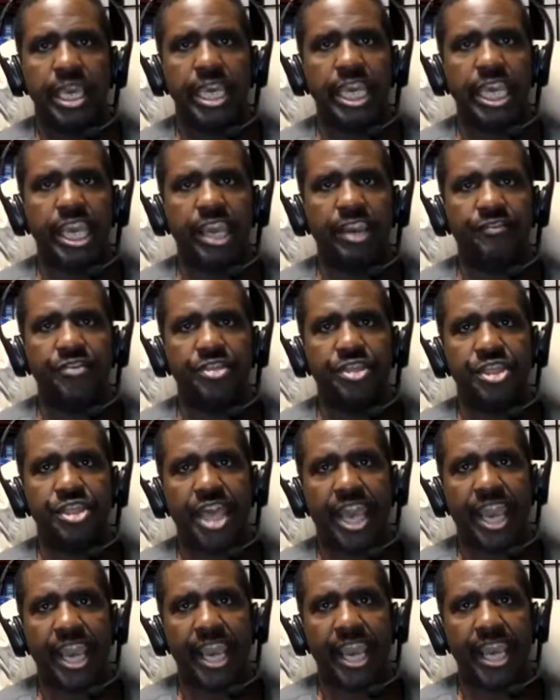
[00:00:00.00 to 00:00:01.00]
If
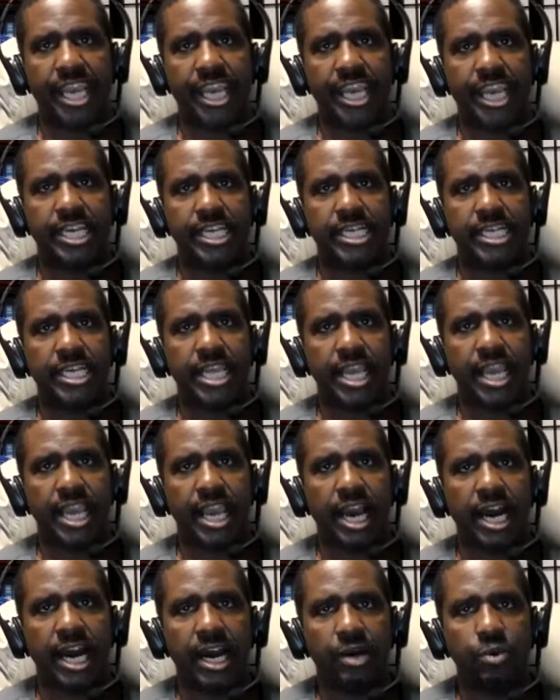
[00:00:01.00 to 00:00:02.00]
they
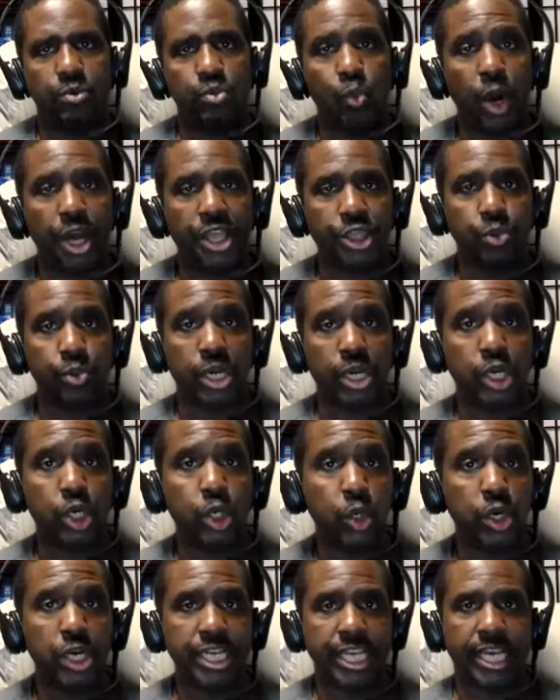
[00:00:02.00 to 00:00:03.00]
want the
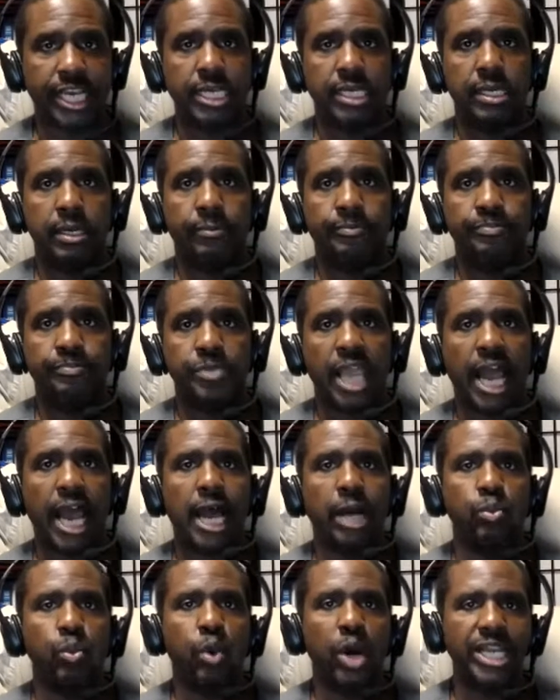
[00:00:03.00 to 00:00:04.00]
recording,
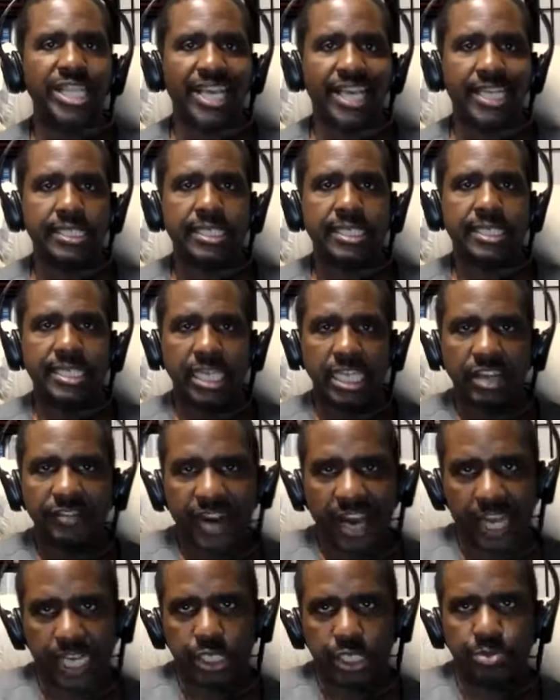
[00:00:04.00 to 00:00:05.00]
I want to
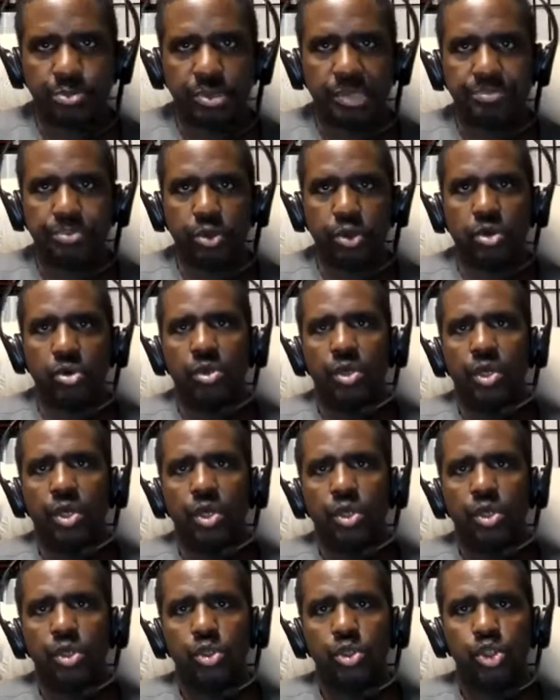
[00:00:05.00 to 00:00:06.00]
incentivize people
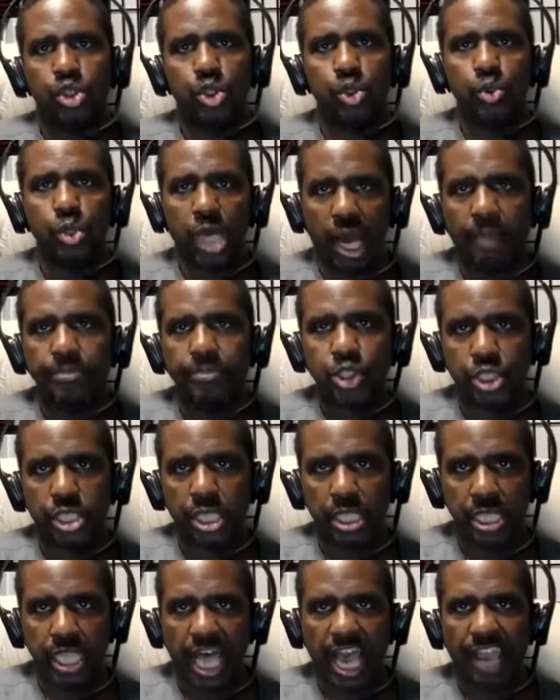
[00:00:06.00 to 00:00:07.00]
to come to
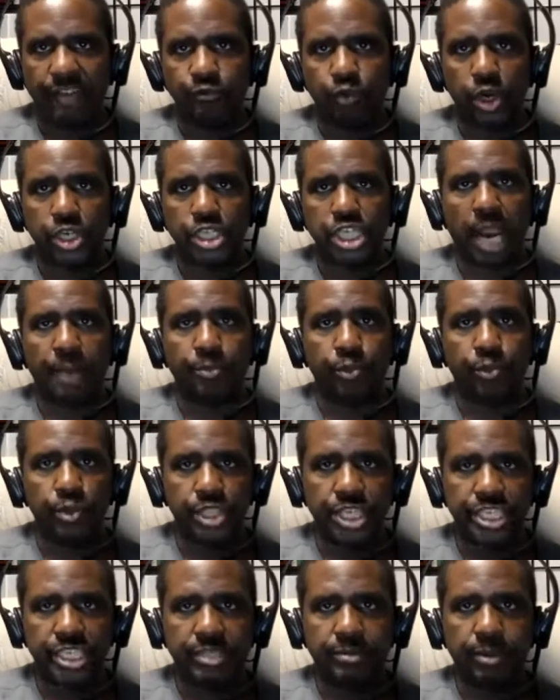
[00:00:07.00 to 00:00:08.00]
the live workshop, or at
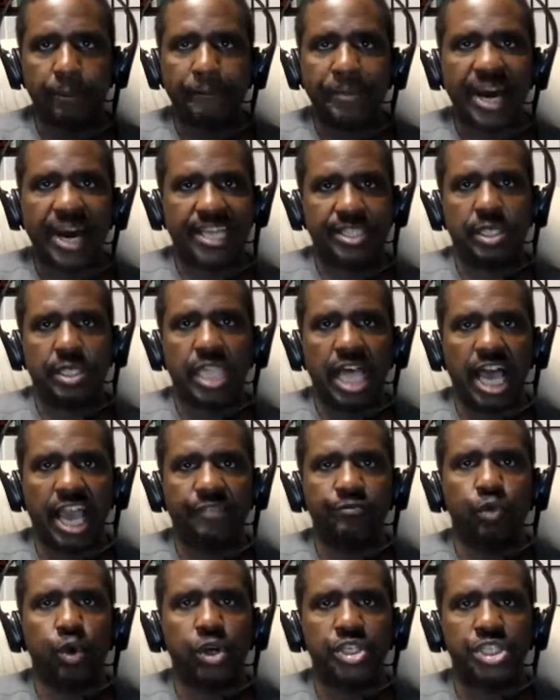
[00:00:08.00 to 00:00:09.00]
least to buy the live
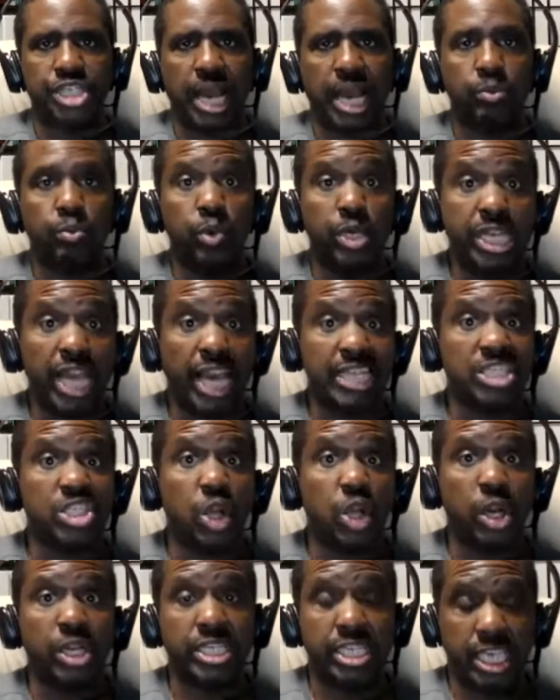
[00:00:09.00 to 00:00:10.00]
workshop when I
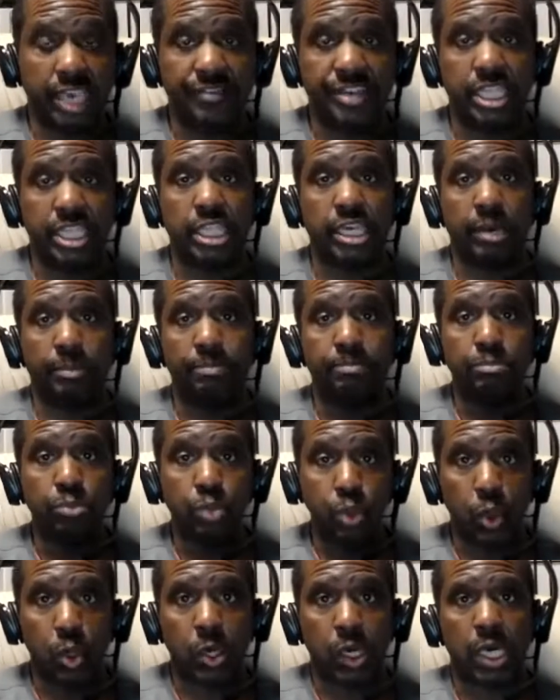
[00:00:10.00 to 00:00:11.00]
start giving them
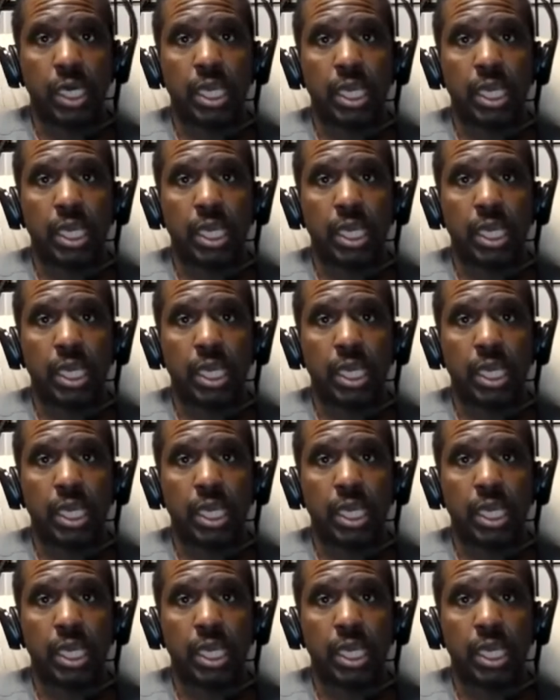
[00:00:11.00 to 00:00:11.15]
more.